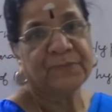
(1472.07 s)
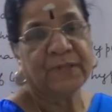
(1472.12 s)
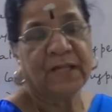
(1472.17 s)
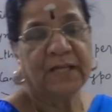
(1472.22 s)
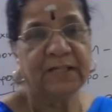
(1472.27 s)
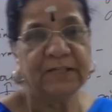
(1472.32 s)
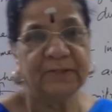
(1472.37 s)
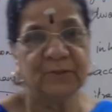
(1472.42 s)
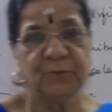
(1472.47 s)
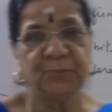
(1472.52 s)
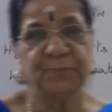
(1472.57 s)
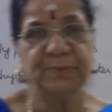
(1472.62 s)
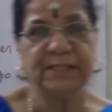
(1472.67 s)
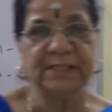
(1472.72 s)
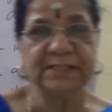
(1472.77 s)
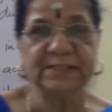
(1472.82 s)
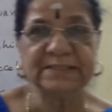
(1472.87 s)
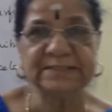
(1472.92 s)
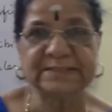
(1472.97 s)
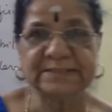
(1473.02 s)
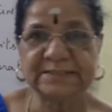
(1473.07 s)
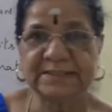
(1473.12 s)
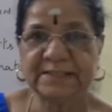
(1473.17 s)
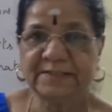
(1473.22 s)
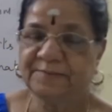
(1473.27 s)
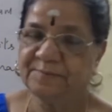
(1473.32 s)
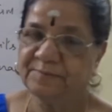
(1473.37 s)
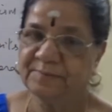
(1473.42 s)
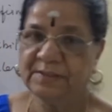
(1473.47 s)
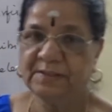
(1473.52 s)
I hope you understand.
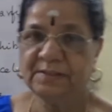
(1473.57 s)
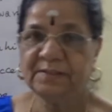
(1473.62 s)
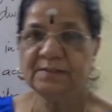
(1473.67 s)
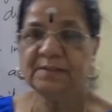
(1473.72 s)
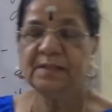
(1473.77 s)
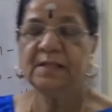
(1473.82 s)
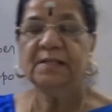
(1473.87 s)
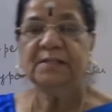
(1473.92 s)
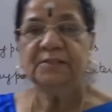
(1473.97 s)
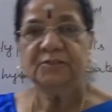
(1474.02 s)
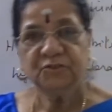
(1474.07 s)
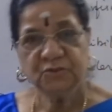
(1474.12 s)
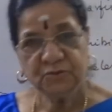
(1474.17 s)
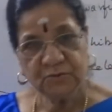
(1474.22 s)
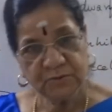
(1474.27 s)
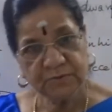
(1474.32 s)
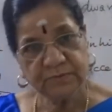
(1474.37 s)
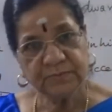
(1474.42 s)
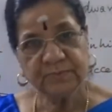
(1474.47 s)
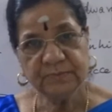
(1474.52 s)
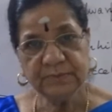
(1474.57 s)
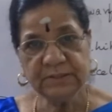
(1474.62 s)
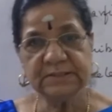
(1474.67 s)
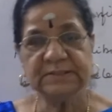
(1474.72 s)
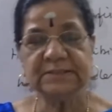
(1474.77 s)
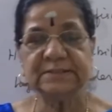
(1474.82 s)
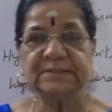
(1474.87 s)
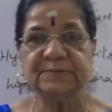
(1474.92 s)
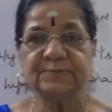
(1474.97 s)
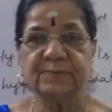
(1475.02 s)
So this
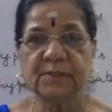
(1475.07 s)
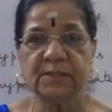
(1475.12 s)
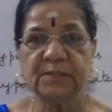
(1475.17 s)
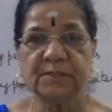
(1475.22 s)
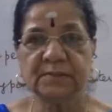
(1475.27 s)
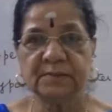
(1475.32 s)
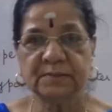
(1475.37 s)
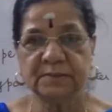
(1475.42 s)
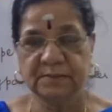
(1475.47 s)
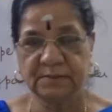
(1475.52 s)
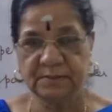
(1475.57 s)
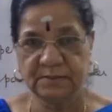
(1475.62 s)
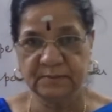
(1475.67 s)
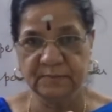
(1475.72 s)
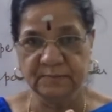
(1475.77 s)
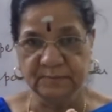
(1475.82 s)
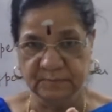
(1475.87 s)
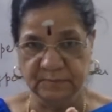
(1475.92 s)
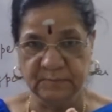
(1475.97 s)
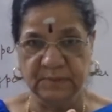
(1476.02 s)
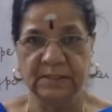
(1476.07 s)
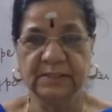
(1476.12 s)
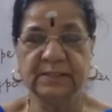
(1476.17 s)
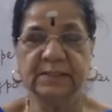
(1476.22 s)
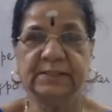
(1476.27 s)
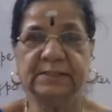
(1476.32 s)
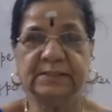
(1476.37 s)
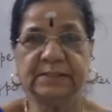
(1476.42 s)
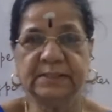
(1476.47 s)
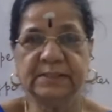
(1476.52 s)
is for
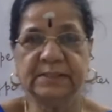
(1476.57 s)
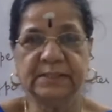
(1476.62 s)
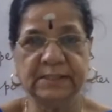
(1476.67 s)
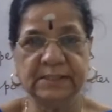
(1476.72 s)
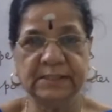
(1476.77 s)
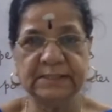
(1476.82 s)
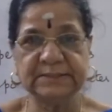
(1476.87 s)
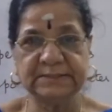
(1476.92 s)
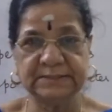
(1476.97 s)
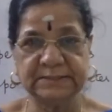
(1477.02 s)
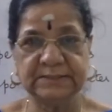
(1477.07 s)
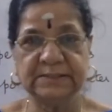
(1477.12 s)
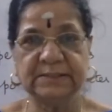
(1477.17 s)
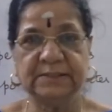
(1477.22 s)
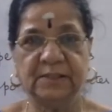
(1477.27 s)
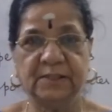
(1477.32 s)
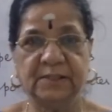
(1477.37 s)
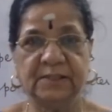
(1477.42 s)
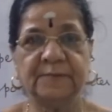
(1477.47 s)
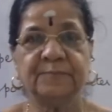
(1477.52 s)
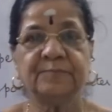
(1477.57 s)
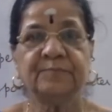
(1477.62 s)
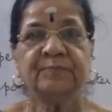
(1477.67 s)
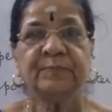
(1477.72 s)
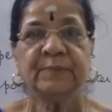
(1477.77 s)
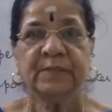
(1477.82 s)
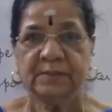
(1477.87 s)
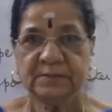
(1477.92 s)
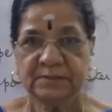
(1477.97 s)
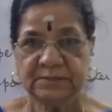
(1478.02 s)
interrelation on
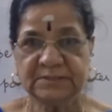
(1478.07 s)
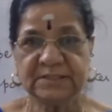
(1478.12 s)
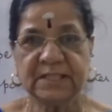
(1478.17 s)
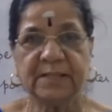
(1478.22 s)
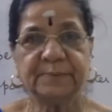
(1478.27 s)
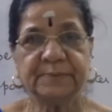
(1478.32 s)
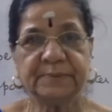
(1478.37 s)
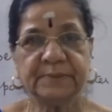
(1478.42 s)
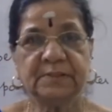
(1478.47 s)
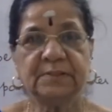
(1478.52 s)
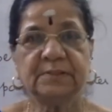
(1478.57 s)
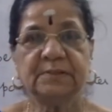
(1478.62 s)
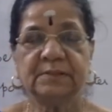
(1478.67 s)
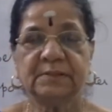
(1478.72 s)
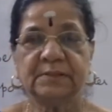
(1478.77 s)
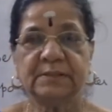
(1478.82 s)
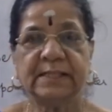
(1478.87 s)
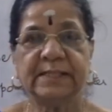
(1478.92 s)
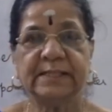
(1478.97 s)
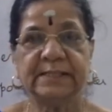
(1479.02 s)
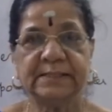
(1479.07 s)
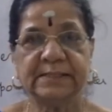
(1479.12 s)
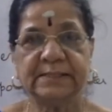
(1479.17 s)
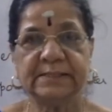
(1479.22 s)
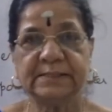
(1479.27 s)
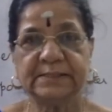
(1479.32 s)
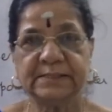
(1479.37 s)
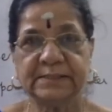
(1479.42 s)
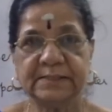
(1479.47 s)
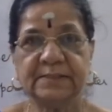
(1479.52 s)
chapter 9
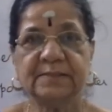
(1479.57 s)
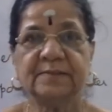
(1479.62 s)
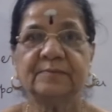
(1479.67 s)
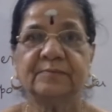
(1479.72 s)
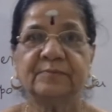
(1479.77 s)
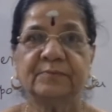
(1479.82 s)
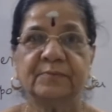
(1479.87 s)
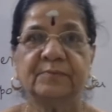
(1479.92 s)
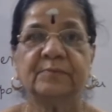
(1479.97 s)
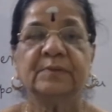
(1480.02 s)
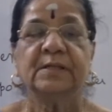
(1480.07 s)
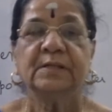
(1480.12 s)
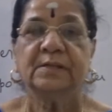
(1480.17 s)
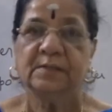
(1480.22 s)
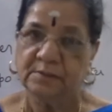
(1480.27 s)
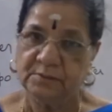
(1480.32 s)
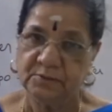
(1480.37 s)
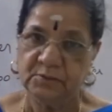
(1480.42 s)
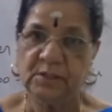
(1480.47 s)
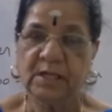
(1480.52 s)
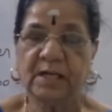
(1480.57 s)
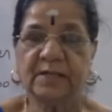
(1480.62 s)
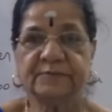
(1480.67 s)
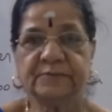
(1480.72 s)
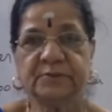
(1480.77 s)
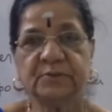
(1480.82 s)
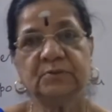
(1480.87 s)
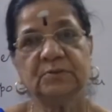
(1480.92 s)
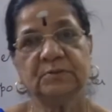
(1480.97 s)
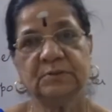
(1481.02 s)
and 10. You have
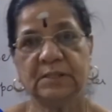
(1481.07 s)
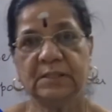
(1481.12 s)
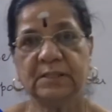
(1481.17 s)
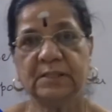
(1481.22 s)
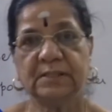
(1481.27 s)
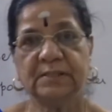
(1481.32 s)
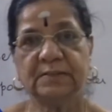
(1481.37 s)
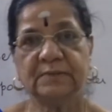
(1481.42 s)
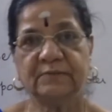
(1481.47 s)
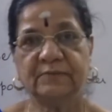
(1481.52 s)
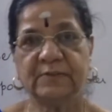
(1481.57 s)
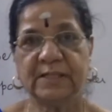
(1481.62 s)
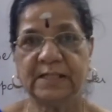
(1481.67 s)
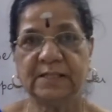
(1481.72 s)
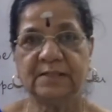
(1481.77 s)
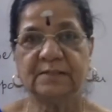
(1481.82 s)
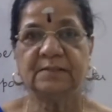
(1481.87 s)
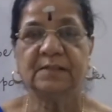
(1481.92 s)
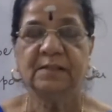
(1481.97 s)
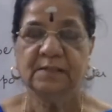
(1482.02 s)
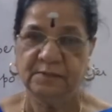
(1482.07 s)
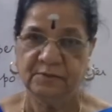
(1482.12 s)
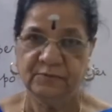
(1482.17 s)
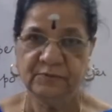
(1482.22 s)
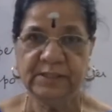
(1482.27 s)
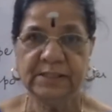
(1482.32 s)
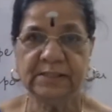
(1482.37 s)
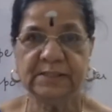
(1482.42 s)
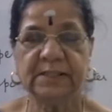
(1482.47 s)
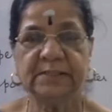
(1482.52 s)
to learn that.
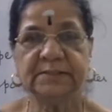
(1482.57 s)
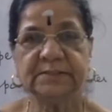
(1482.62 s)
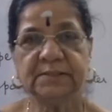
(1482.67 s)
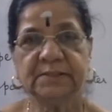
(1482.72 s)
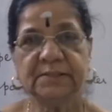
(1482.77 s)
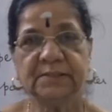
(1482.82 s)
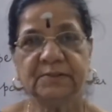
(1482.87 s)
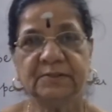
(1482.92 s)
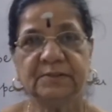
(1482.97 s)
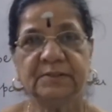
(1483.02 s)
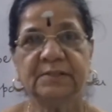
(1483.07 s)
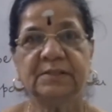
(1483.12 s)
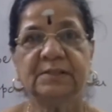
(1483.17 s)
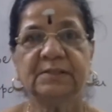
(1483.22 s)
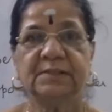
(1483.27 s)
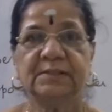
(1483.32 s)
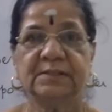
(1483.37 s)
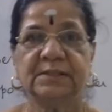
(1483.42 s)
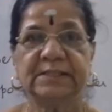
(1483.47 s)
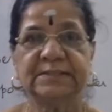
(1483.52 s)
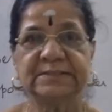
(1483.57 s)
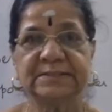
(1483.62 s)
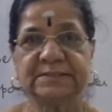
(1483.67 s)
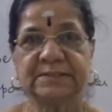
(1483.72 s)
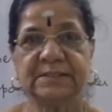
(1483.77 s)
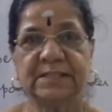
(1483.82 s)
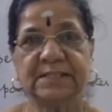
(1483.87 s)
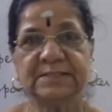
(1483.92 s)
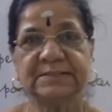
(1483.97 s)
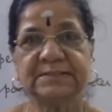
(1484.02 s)
We will continue in the
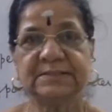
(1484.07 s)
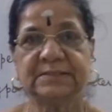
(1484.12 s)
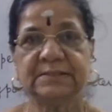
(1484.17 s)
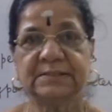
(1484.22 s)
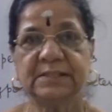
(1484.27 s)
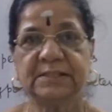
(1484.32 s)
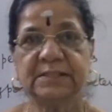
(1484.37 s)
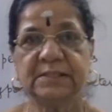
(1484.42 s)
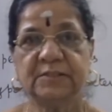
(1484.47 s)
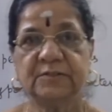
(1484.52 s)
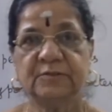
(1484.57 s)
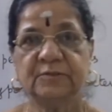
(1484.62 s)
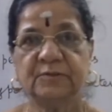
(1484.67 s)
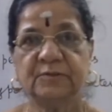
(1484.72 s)
next class. Thank you.